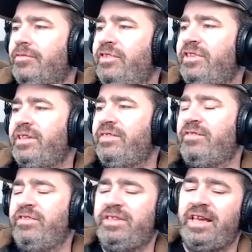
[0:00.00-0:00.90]
if
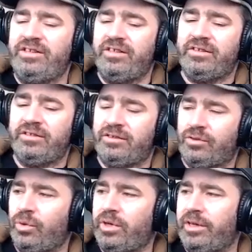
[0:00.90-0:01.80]
Chris Hedges is
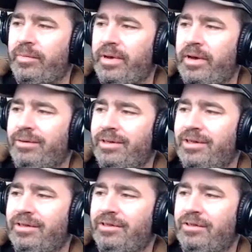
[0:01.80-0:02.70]
talking about,
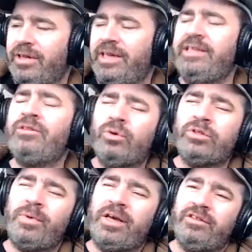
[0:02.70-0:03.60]
so he
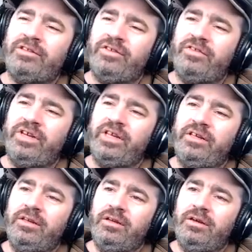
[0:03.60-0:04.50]
talks about the tyranny
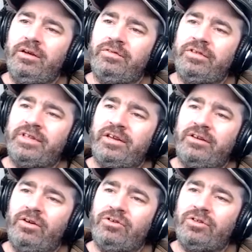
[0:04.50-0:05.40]
of the
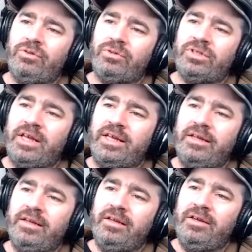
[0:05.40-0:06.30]
technological state,
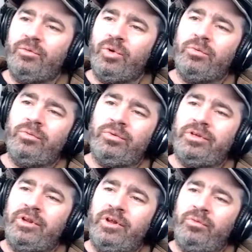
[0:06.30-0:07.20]
what
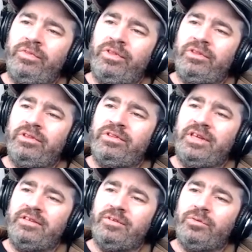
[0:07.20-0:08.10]
the
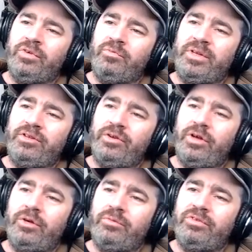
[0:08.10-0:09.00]
things that we've been
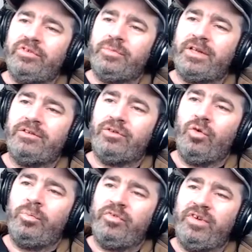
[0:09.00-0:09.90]
doing with respect to
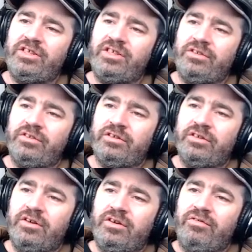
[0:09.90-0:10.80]
corporations
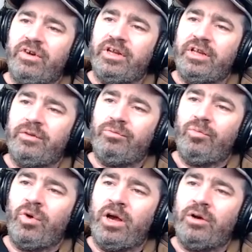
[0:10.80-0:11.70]
running
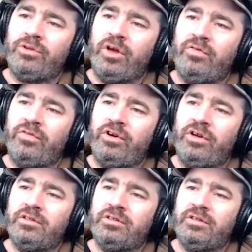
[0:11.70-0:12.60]
wild over
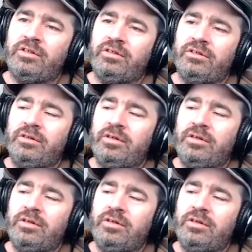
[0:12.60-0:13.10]
us, and